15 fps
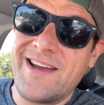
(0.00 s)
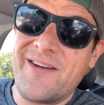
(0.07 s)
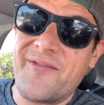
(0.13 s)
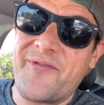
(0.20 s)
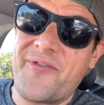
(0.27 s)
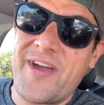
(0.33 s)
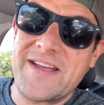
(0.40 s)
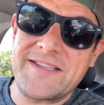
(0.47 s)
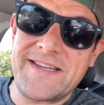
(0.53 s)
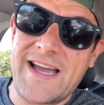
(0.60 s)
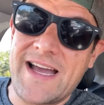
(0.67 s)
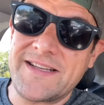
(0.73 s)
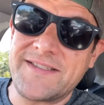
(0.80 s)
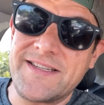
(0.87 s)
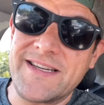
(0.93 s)

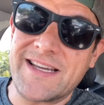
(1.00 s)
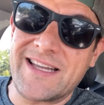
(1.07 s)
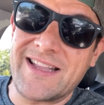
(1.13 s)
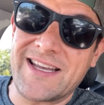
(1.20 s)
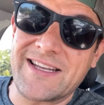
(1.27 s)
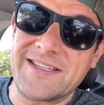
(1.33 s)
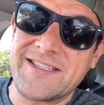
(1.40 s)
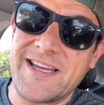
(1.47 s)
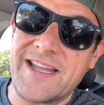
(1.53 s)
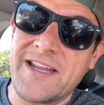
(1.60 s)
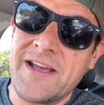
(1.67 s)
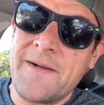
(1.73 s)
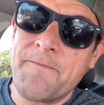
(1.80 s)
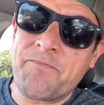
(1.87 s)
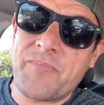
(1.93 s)
Fantastic. Like I said,
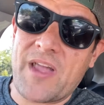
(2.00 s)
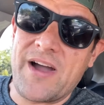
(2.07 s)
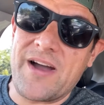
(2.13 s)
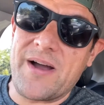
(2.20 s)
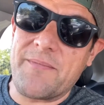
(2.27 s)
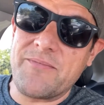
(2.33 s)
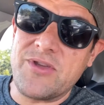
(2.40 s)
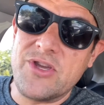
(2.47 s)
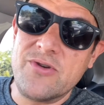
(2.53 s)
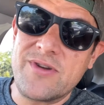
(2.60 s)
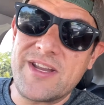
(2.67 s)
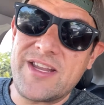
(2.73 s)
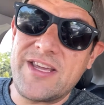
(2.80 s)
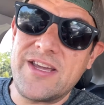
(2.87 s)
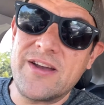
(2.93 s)
you
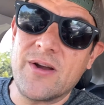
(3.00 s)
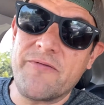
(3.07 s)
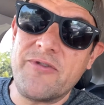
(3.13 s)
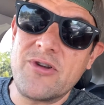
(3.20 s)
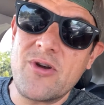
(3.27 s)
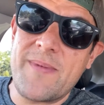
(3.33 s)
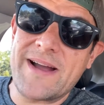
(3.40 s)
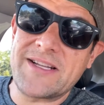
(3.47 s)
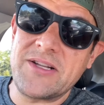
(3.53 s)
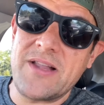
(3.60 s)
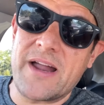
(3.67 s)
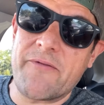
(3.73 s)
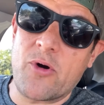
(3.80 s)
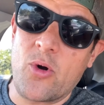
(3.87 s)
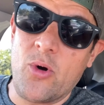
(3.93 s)
can hear, if you go back to a
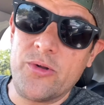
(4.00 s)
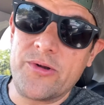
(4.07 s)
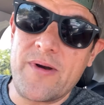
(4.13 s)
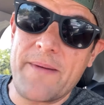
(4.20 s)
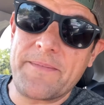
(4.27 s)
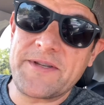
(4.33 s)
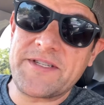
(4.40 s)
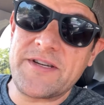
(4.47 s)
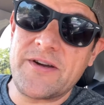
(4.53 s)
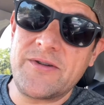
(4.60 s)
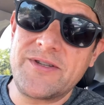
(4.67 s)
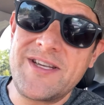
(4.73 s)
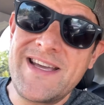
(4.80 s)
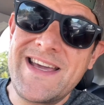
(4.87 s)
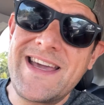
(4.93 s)
lot of our older
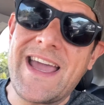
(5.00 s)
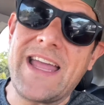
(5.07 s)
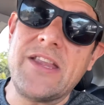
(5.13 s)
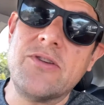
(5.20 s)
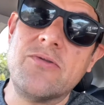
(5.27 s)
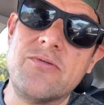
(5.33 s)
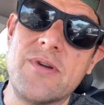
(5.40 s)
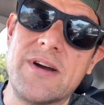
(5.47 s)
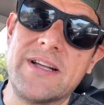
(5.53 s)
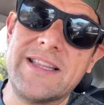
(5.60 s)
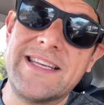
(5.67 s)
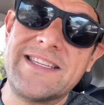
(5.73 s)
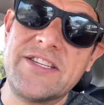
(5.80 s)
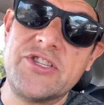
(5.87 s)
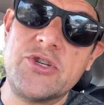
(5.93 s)
episodes and you
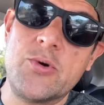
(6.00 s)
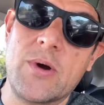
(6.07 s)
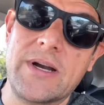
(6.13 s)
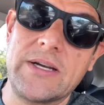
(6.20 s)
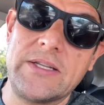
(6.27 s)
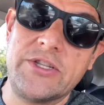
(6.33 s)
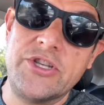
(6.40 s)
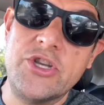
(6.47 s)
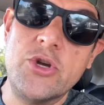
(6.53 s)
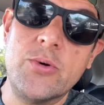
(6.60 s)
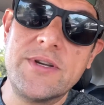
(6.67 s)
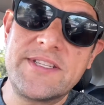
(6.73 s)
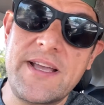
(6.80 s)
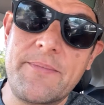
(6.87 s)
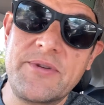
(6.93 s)
listen to our
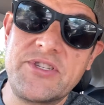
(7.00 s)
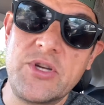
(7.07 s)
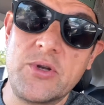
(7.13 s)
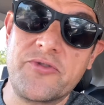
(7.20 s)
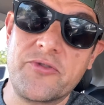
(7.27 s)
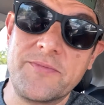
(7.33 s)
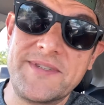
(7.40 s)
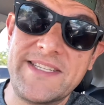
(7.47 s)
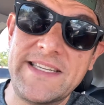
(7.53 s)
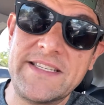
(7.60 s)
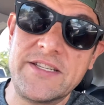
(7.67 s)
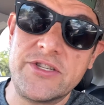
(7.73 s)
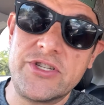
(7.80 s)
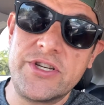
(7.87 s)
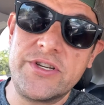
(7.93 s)
newest episodes from
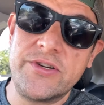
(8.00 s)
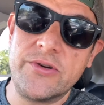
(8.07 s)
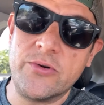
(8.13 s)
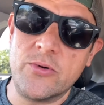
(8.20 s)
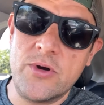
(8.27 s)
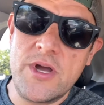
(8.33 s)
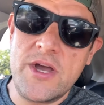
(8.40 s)
season 2,